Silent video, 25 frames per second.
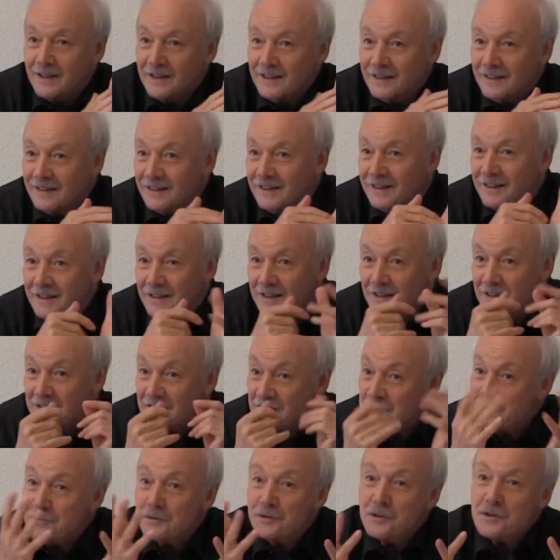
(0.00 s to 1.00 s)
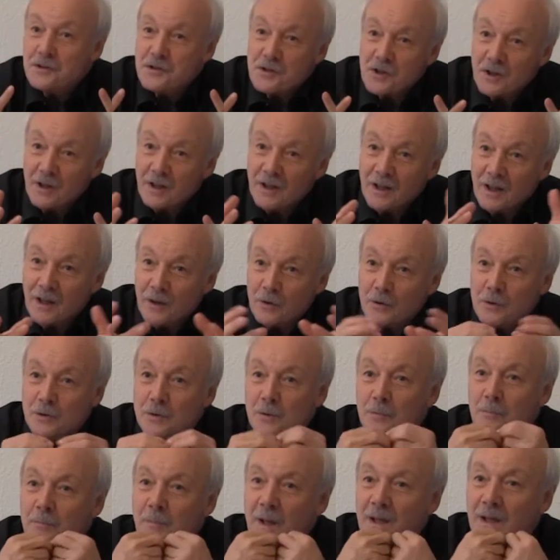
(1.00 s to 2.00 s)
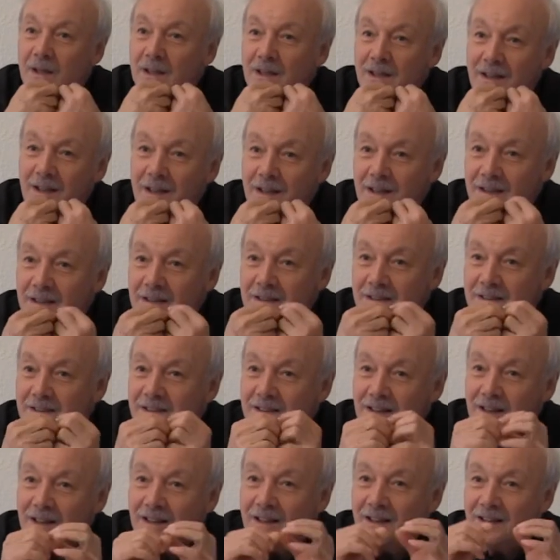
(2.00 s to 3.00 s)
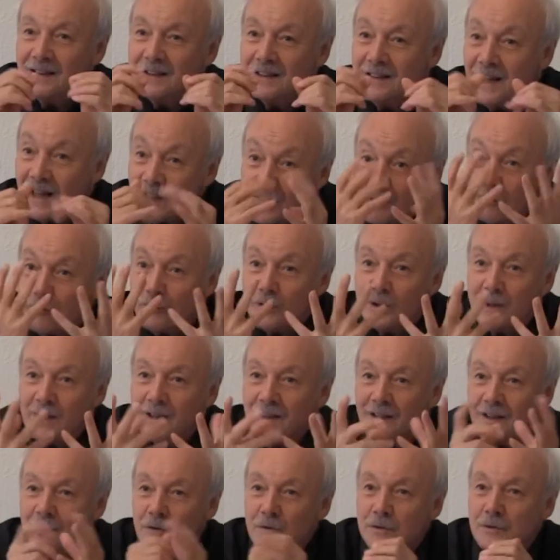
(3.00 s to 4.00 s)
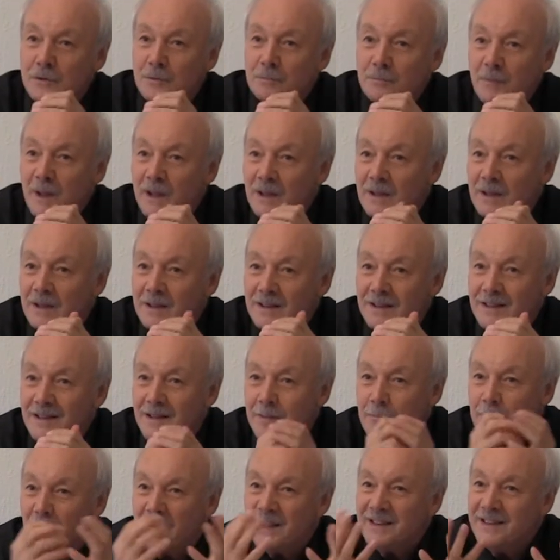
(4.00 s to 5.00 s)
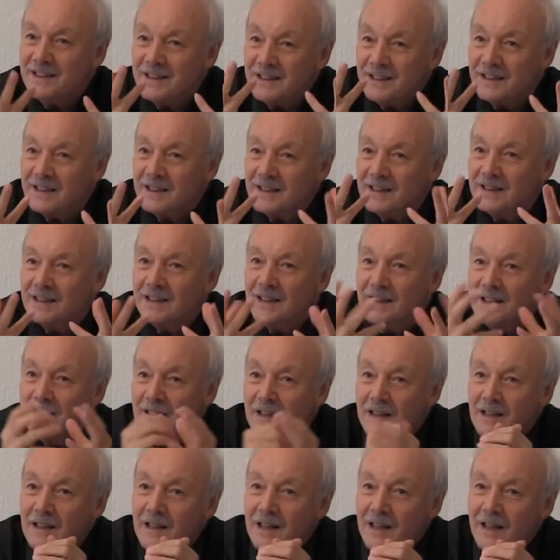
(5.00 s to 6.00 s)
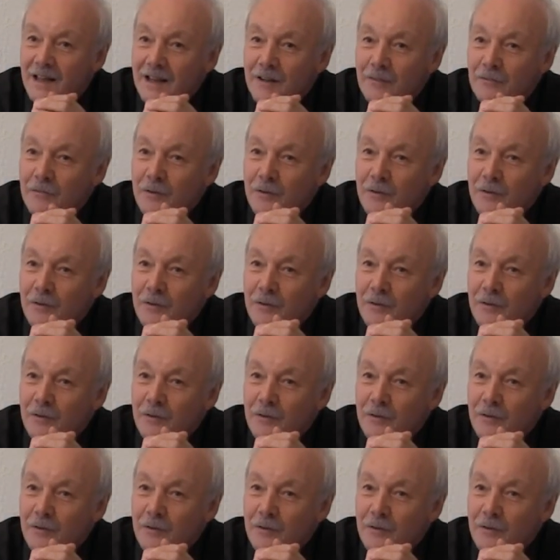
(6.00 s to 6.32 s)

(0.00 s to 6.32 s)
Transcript: uh, literature, how to make it uh, lively, how yeah. to make it lebendig yeah, yeah. Uh,